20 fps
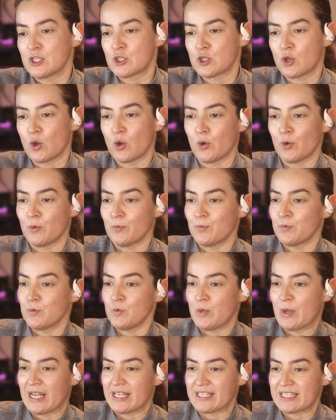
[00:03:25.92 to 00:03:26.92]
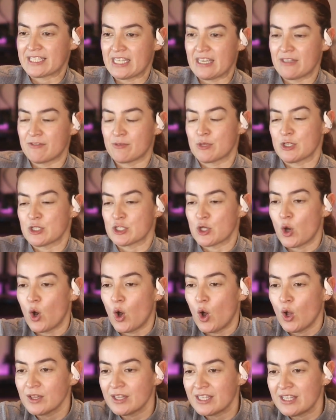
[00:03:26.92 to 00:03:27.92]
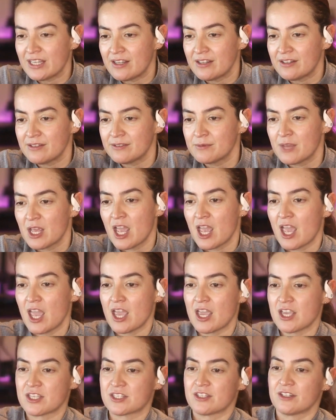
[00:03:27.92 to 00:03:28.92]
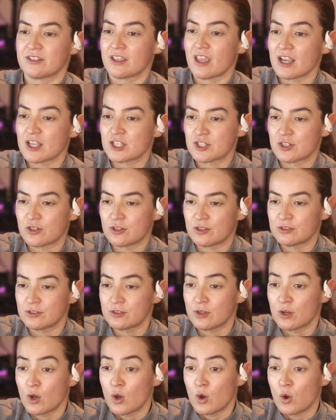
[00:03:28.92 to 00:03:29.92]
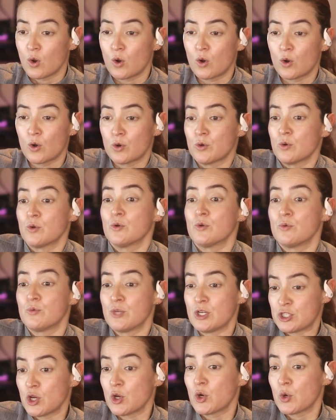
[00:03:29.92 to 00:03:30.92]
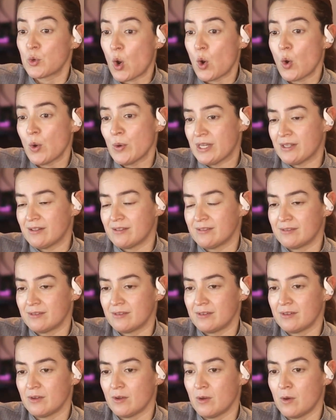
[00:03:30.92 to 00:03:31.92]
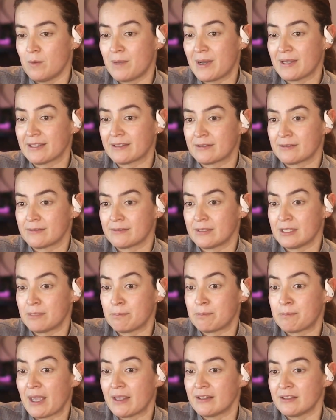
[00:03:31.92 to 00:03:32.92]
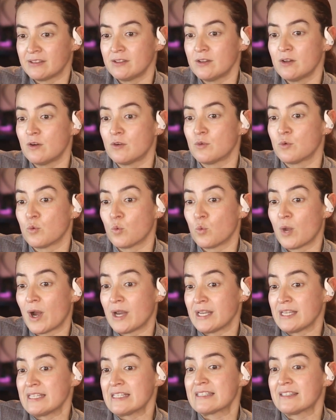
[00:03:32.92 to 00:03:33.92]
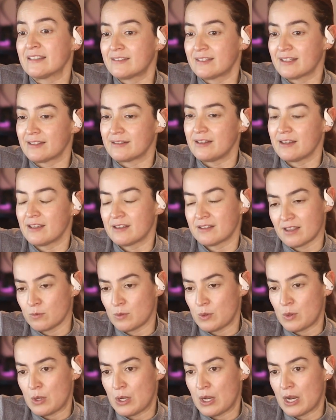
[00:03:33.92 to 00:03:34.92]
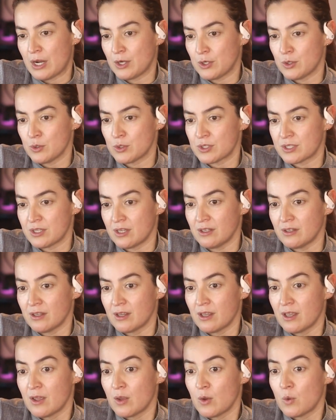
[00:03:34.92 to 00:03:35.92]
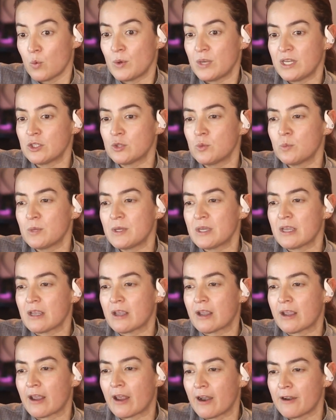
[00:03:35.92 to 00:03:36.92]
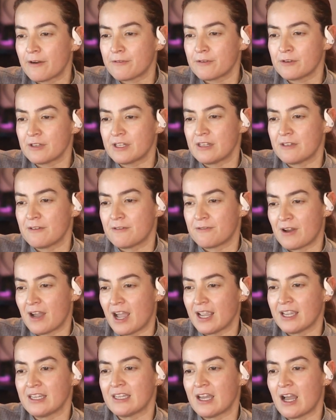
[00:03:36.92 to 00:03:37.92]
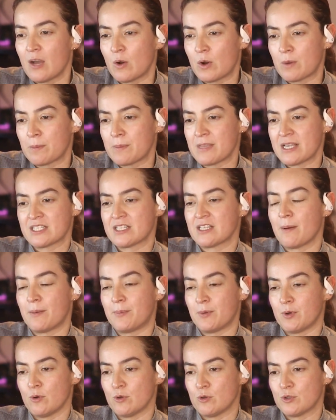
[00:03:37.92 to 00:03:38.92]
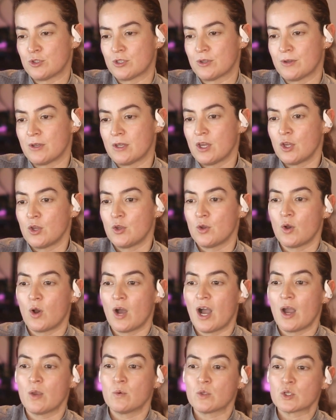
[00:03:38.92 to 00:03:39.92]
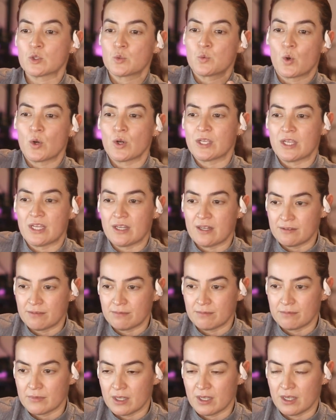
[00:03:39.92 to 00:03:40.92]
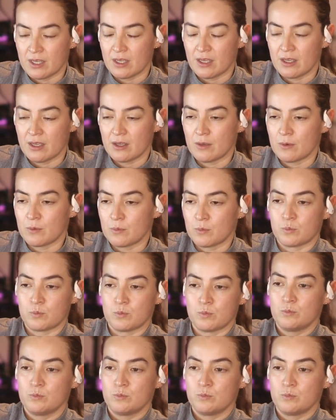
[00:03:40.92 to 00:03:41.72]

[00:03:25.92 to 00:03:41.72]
So we can see thresholding, edge detection, or region growing, but depending on what is the technique that we are using, we need to be carefully define our best approach. I was working detecting